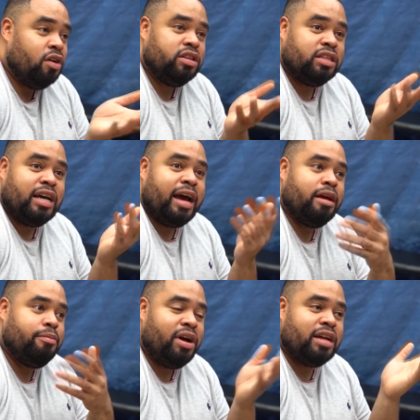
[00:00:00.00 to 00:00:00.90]
all these
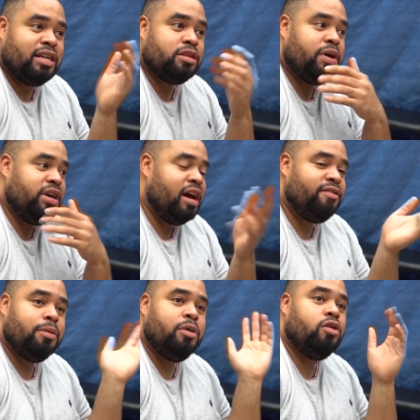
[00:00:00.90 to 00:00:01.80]
high-end brands? That's why you
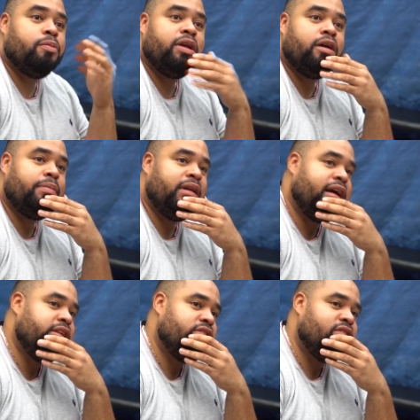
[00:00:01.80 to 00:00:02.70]
have them all opening up in
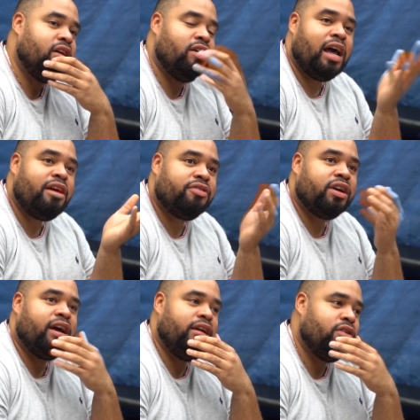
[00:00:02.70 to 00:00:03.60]
Nigeria or in yeah.
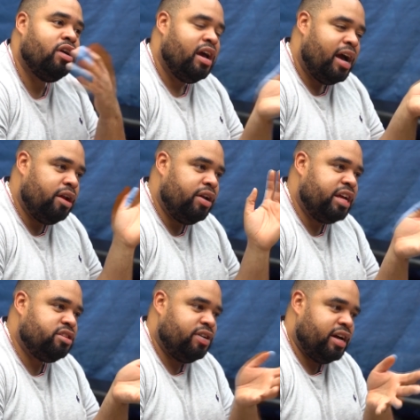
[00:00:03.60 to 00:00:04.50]
Africa. You know, yeah. I know
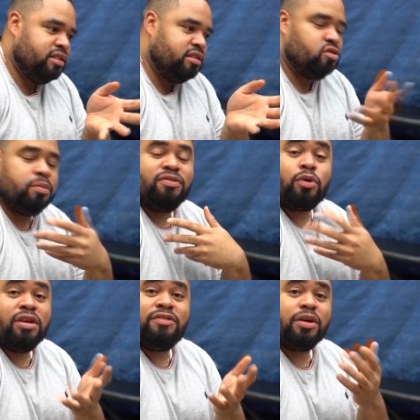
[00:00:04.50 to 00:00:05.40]
Nigeria is, to be
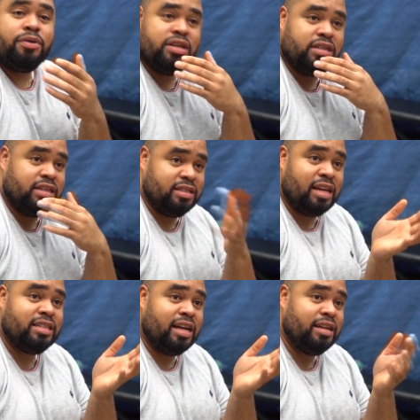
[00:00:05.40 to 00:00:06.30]
quite frankly, is a
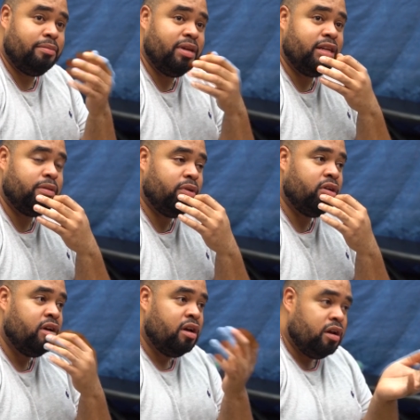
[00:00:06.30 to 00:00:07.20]
disaster at the yeah. minute.
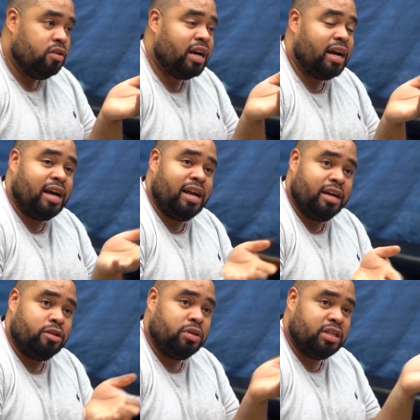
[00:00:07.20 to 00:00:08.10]
But look at
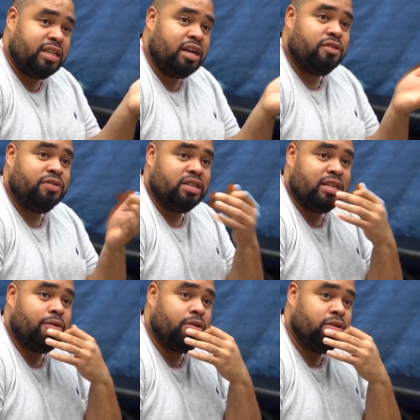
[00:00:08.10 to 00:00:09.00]
Ghana. Twitter's head office
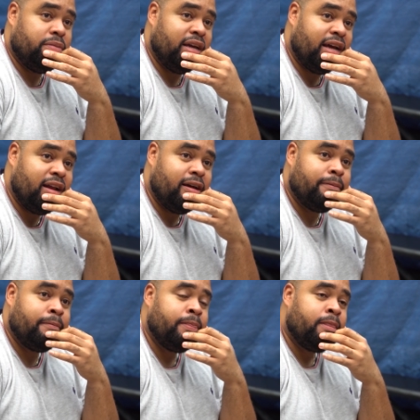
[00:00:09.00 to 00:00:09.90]
is now going to be in
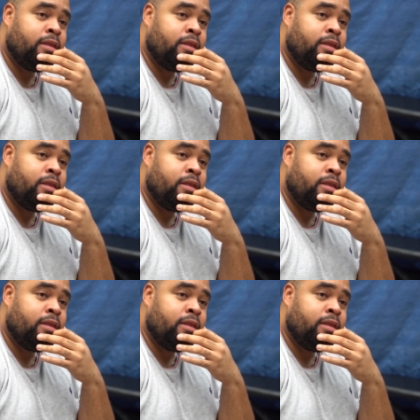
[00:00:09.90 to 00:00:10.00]
Ghana. Yeah.